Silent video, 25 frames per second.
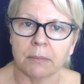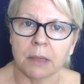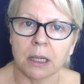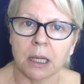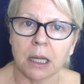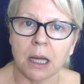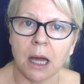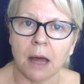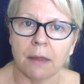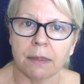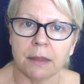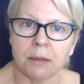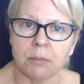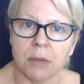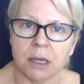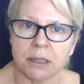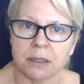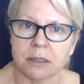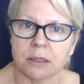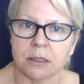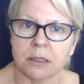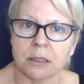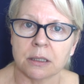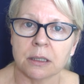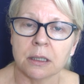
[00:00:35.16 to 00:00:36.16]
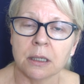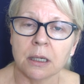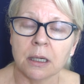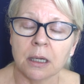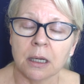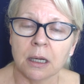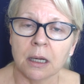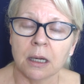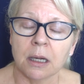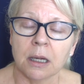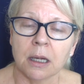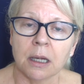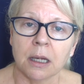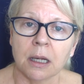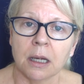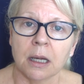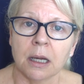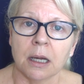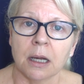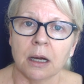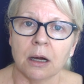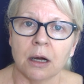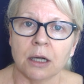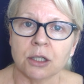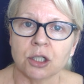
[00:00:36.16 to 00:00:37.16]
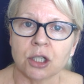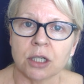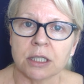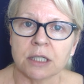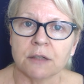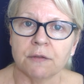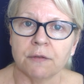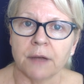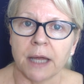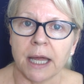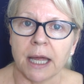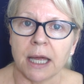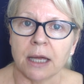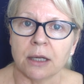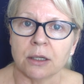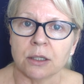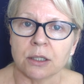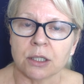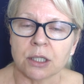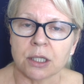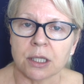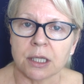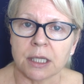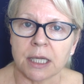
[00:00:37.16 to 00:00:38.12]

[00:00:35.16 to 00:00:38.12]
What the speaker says: cut the mustard. I just found